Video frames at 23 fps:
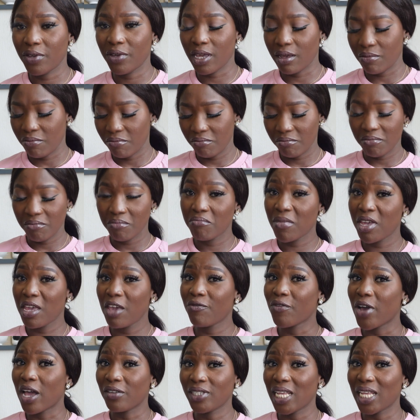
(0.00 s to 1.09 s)
here.
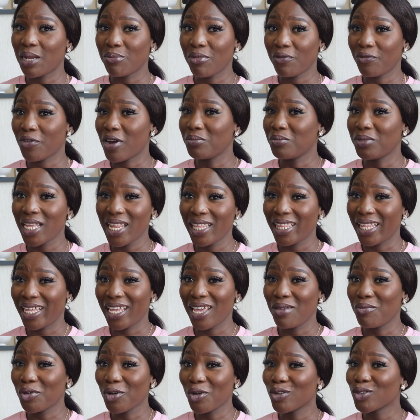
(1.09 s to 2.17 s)
If I've said it before, I'm saying it
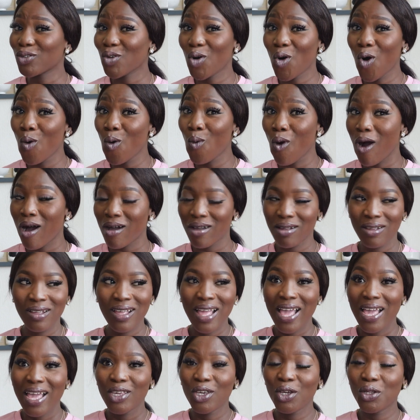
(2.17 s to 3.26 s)
again, because Omo,
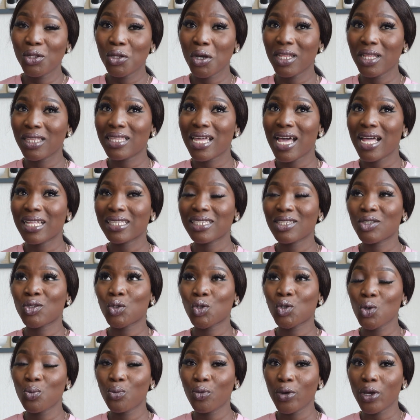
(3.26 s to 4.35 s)
you know that
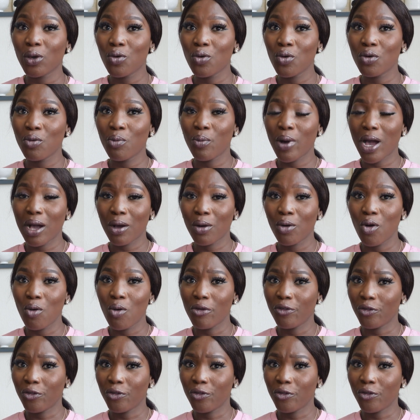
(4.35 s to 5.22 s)
soup we cook back home,